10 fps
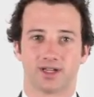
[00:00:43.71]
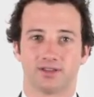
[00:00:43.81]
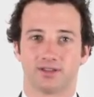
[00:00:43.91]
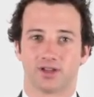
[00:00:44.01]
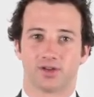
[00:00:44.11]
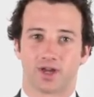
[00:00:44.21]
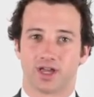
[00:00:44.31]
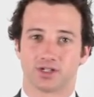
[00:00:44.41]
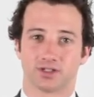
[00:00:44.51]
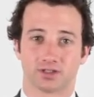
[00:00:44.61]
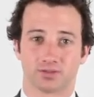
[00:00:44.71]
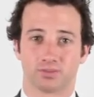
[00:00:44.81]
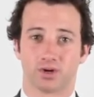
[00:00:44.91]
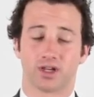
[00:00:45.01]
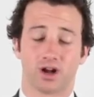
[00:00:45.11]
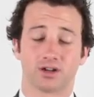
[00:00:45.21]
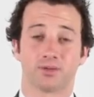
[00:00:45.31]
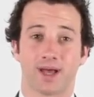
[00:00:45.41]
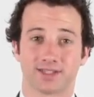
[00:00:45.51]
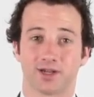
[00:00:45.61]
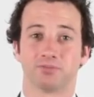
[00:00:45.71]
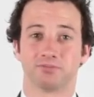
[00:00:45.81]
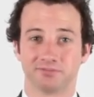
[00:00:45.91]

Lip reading: and the location is pretty hard to pass up.